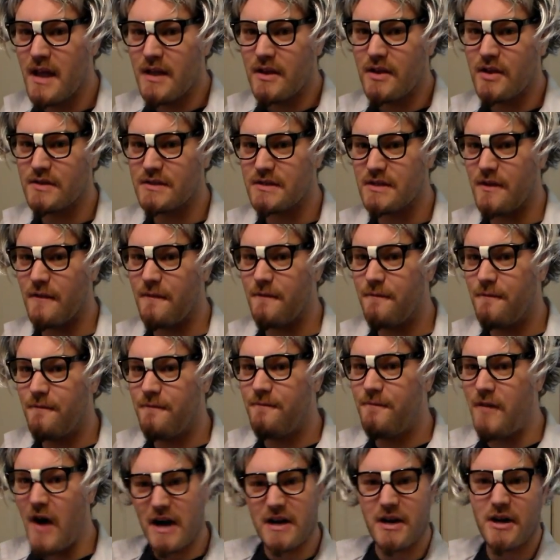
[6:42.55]
Because the
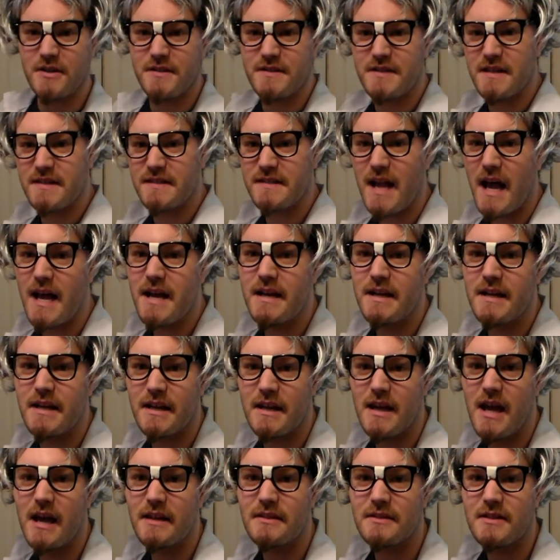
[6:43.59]
fuckers decided to
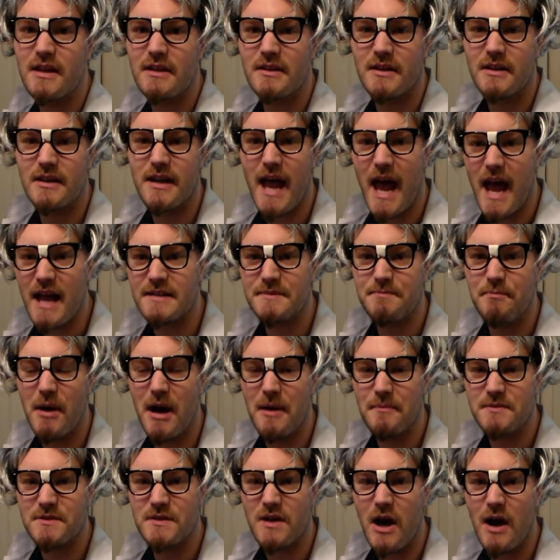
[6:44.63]
cut the gas
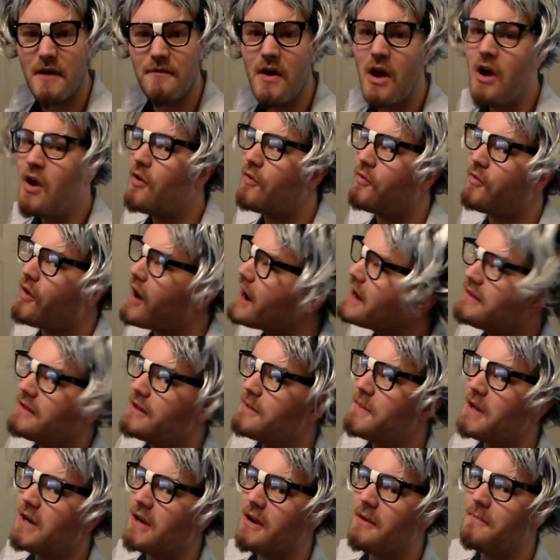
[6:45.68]
pumps off right in the
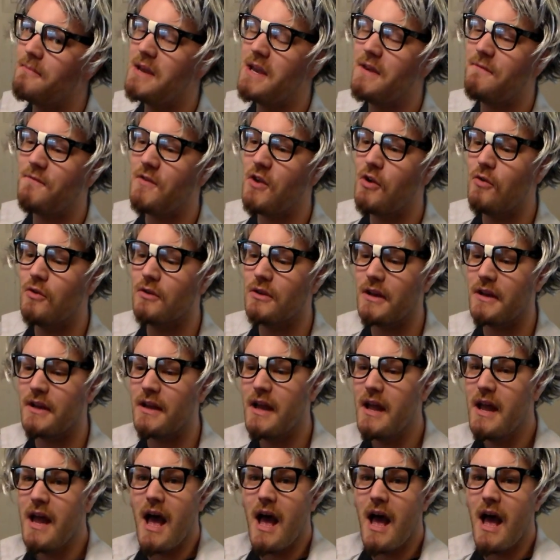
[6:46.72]
middle of me fueling.